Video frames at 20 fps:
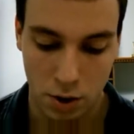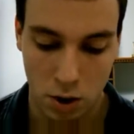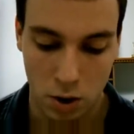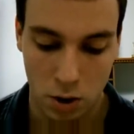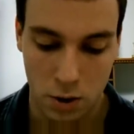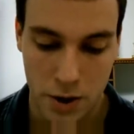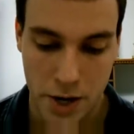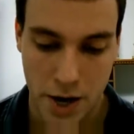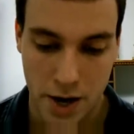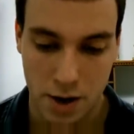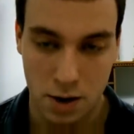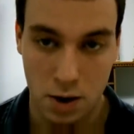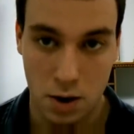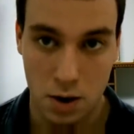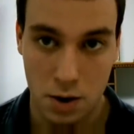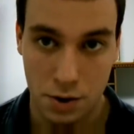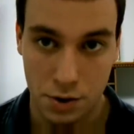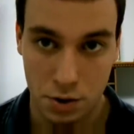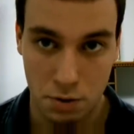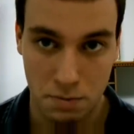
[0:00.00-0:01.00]
The dark
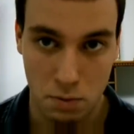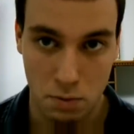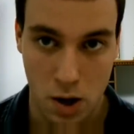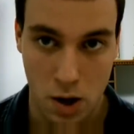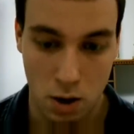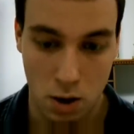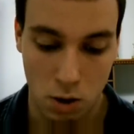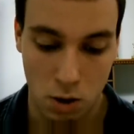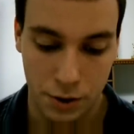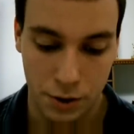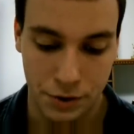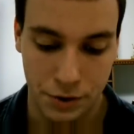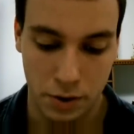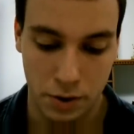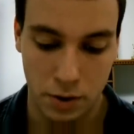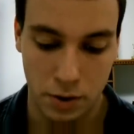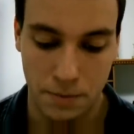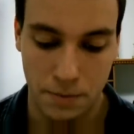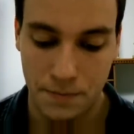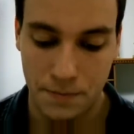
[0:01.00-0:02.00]
creator, super rare
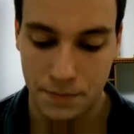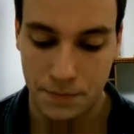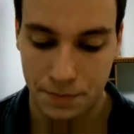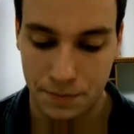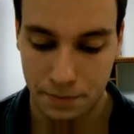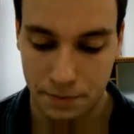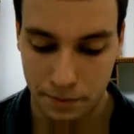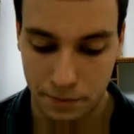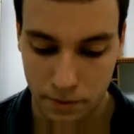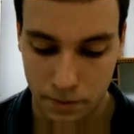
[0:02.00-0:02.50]
also.